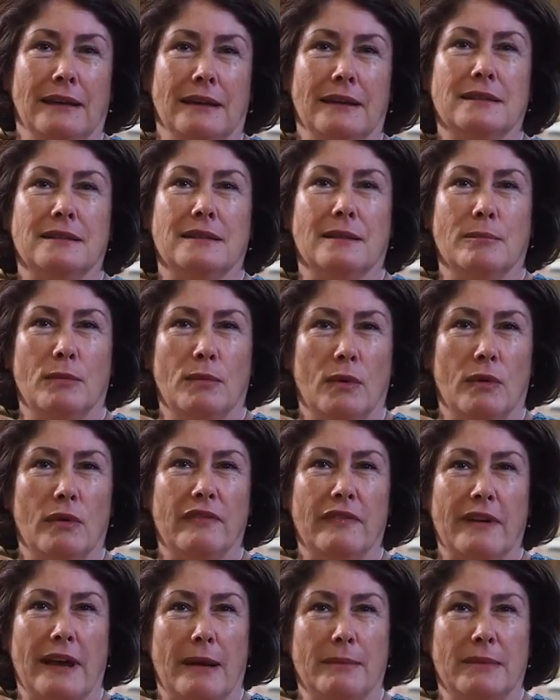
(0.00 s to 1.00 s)
is the more
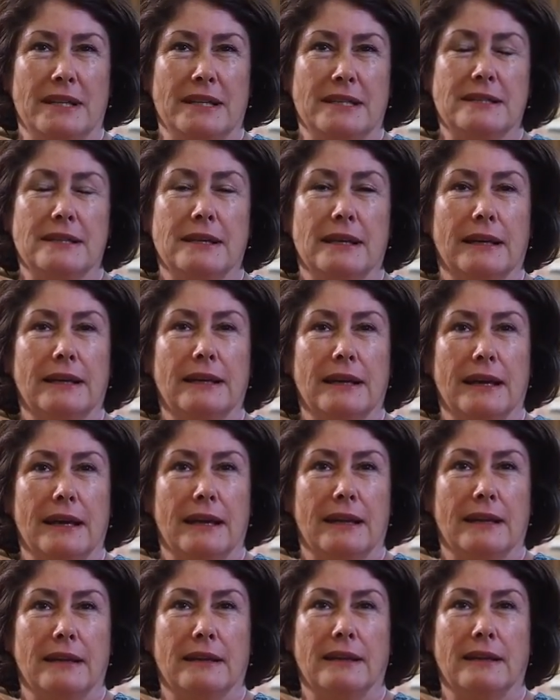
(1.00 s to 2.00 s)
families that
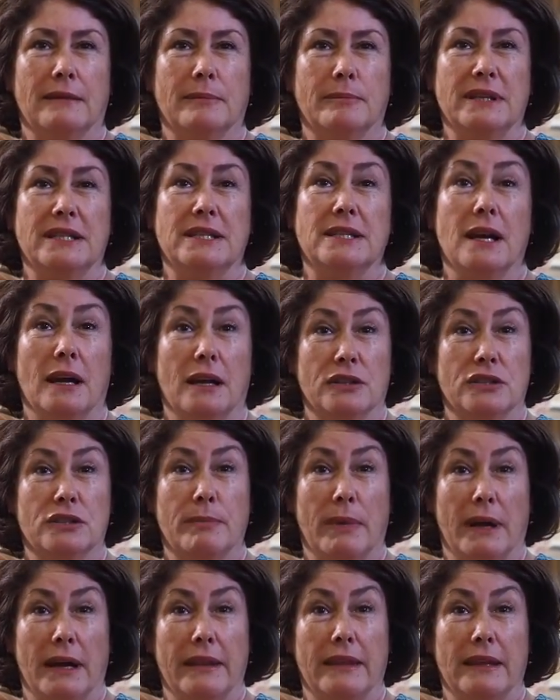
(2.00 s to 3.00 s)
can be touched
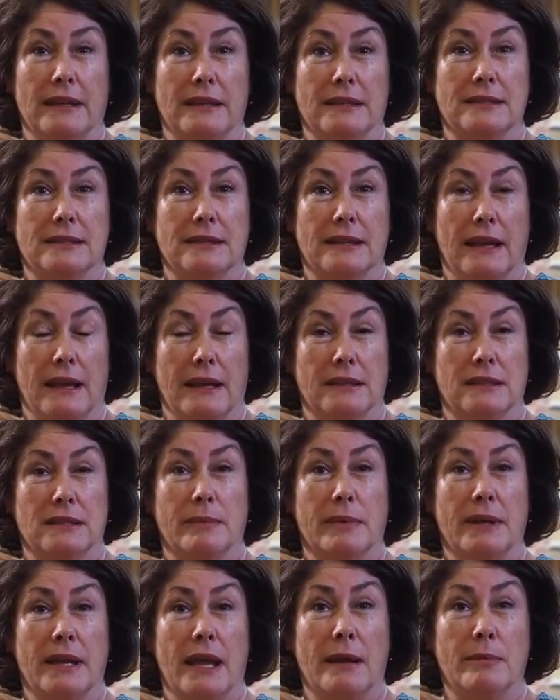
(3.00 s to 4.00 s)
by this and to
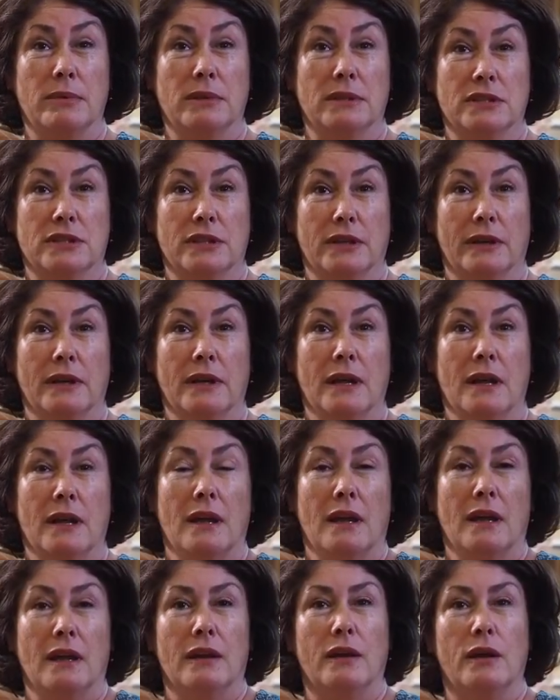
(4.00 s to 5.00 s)
be able to
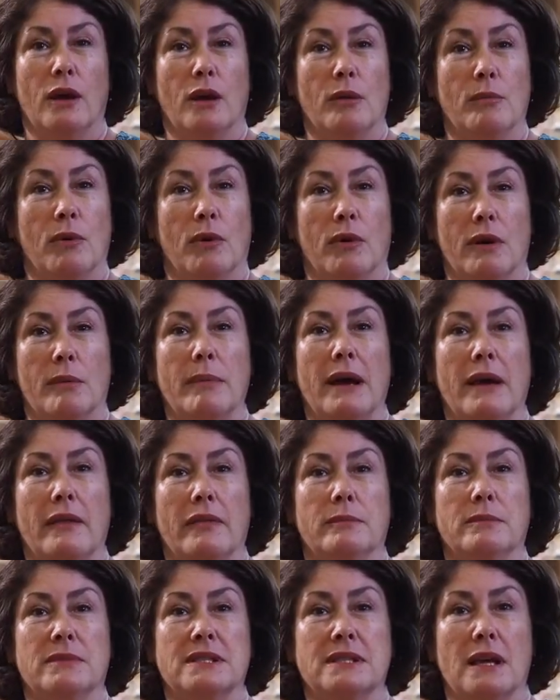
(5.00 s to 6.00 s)
know more about
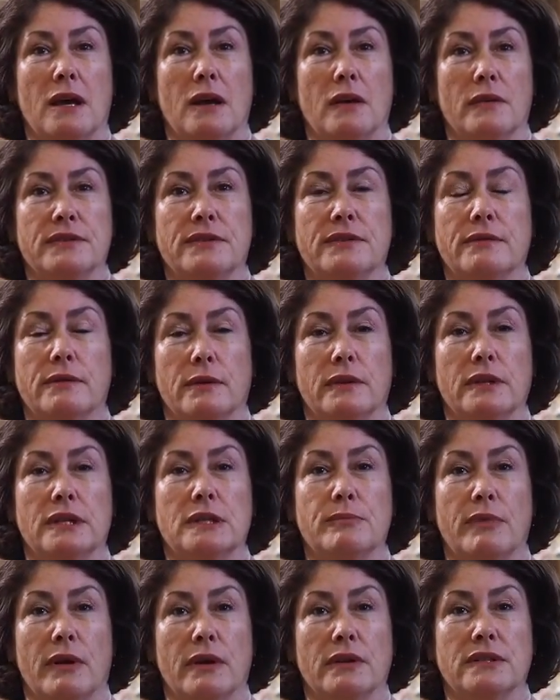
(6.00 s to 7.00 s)
themselves through this
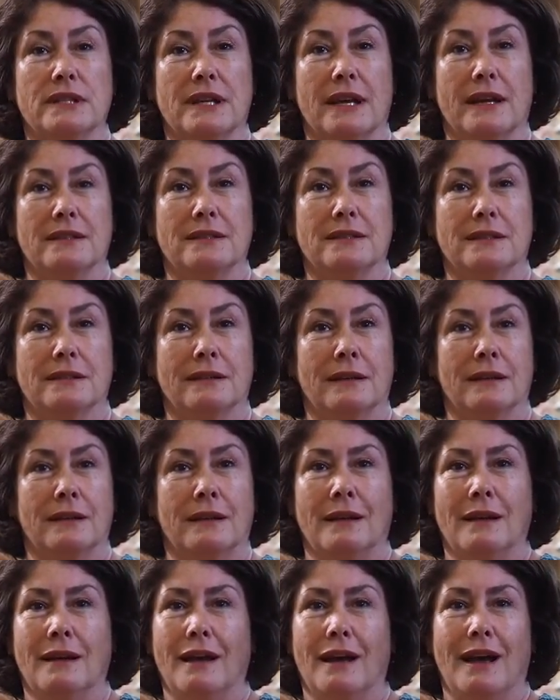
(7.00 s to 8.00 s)
process,
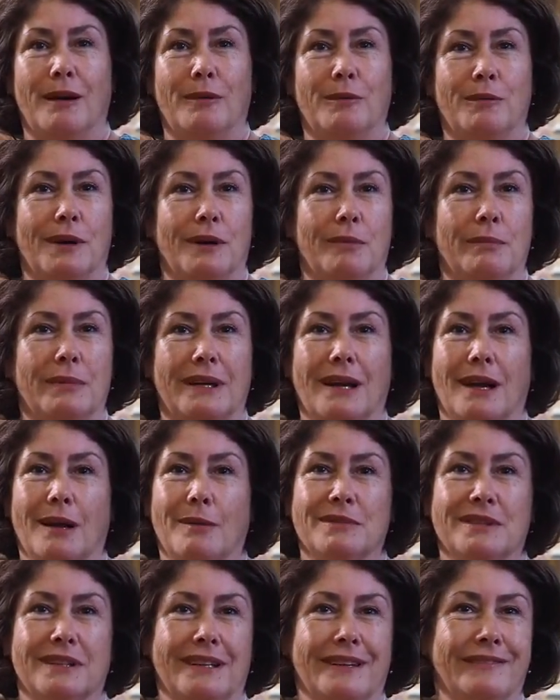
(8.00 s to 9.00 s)
our world
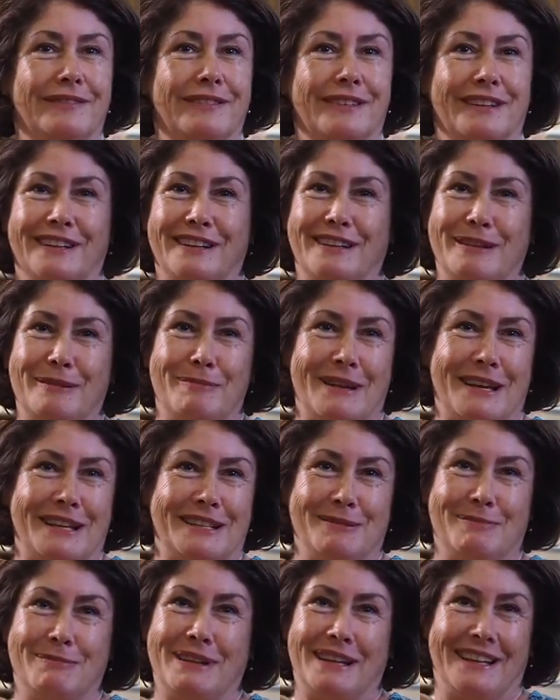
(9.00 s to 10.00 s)
becomes an infinitely
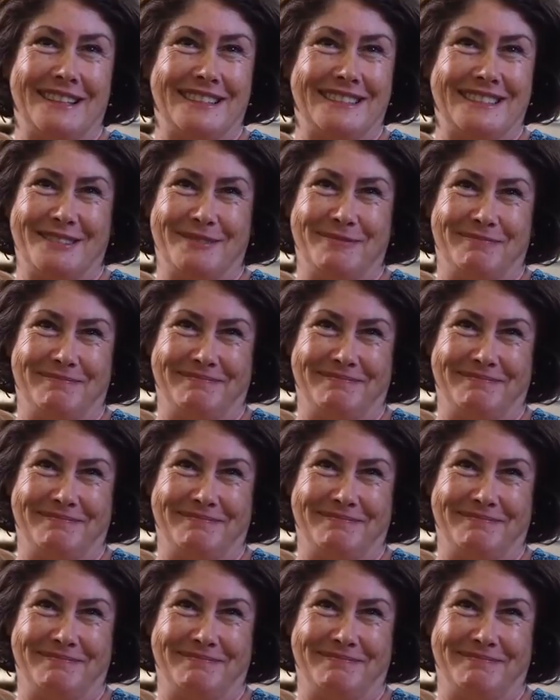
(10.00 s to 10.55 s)
better place.